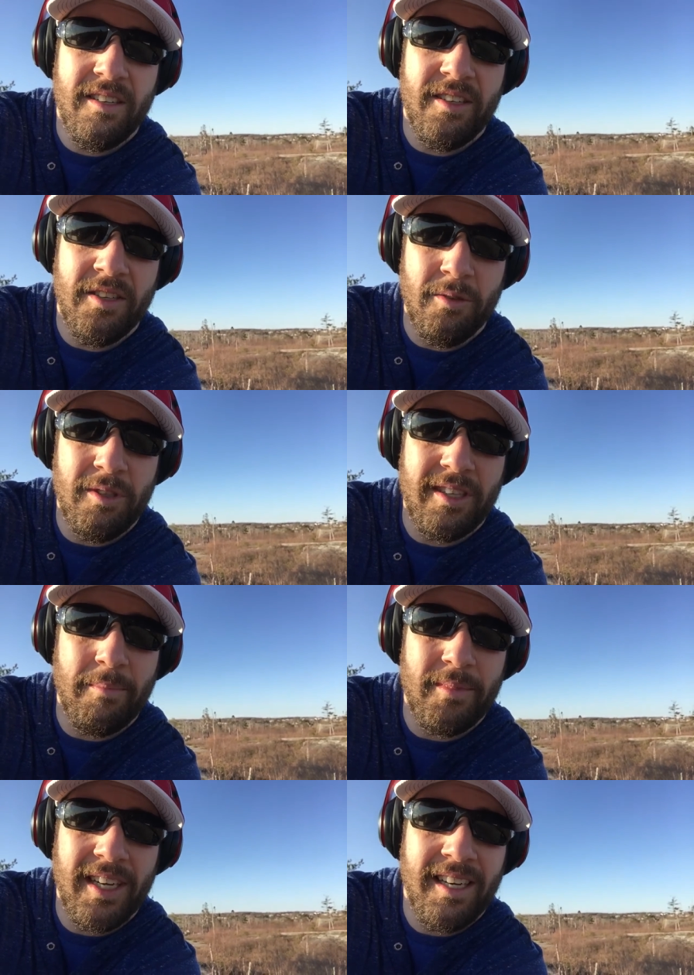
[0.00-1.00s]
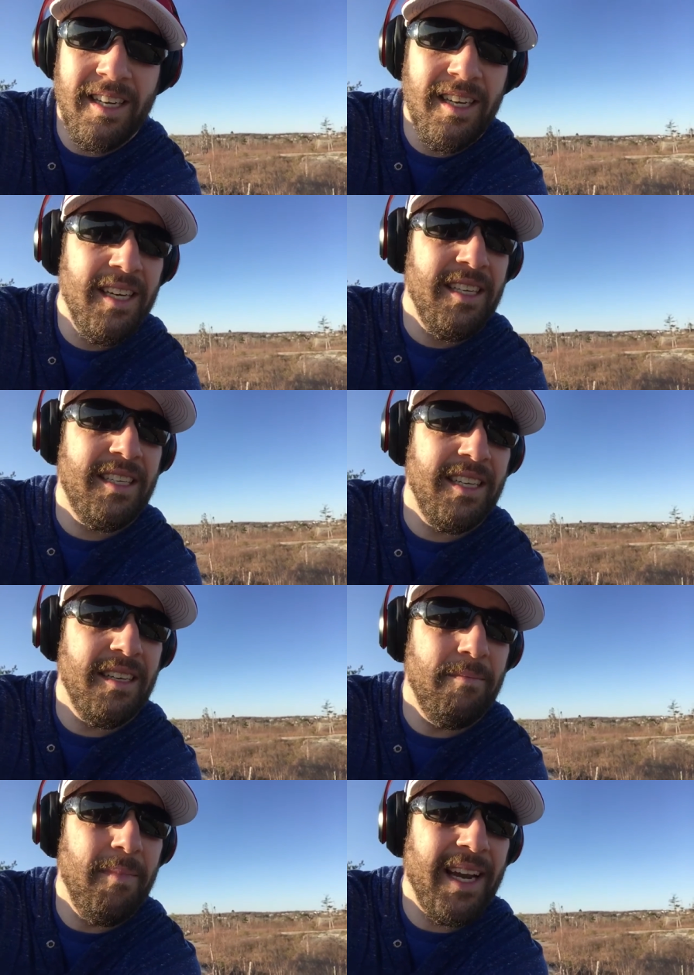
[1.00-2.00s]
to do something,
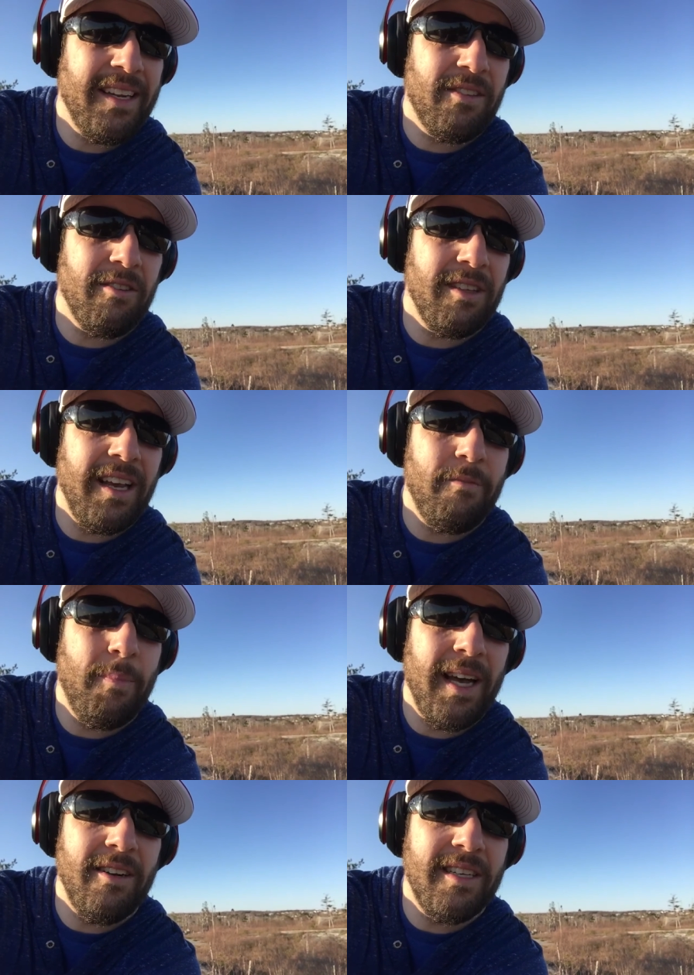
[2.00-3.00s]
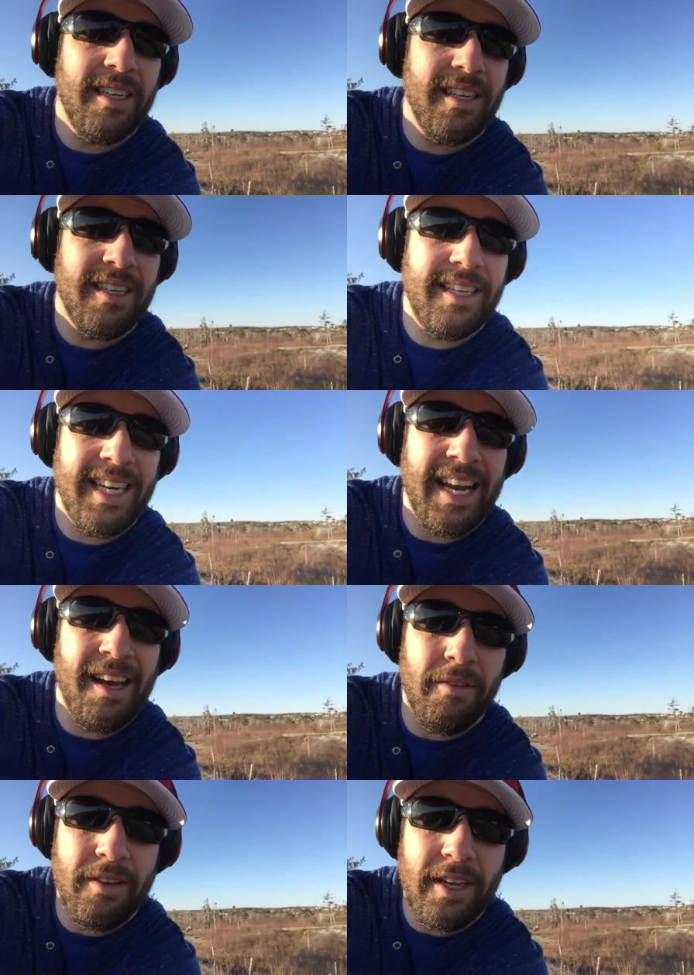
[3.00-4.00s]
to make their life better, to get
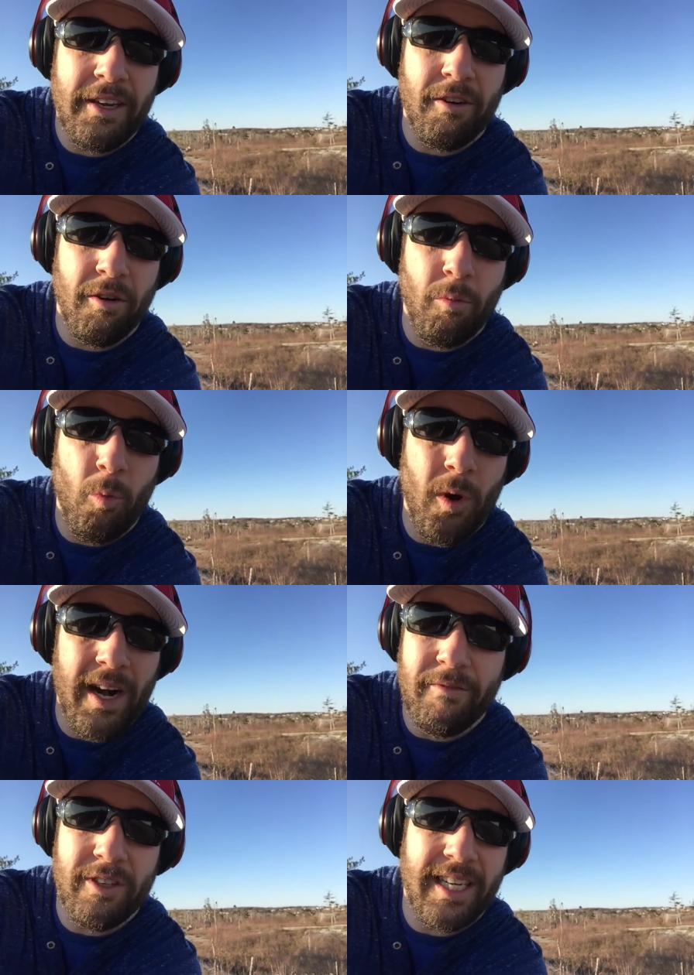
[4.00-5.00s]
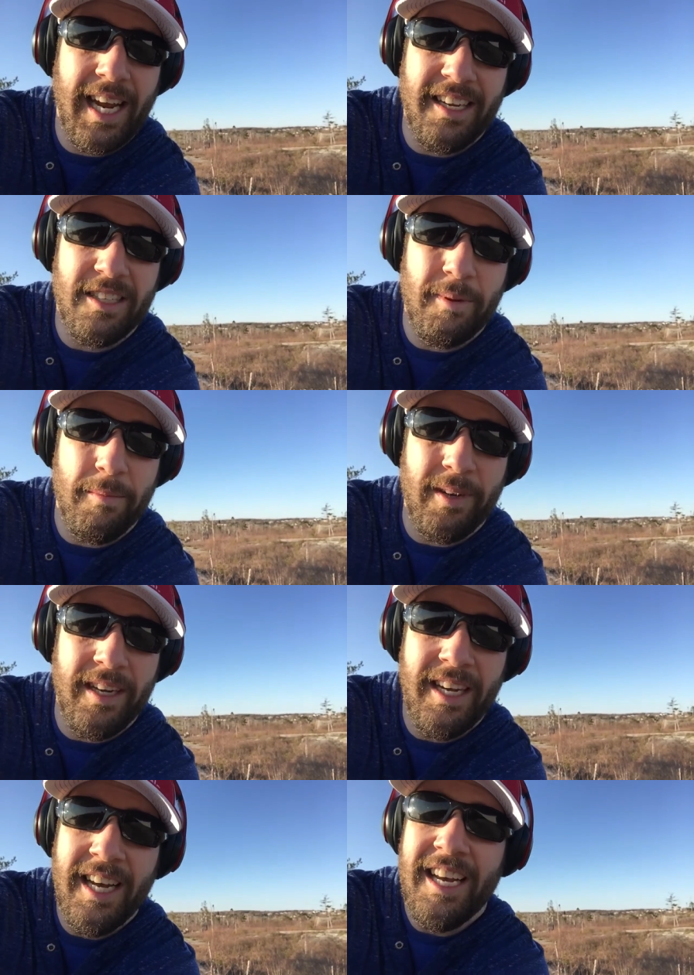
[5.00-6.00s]
healthier, or whatever the case may be,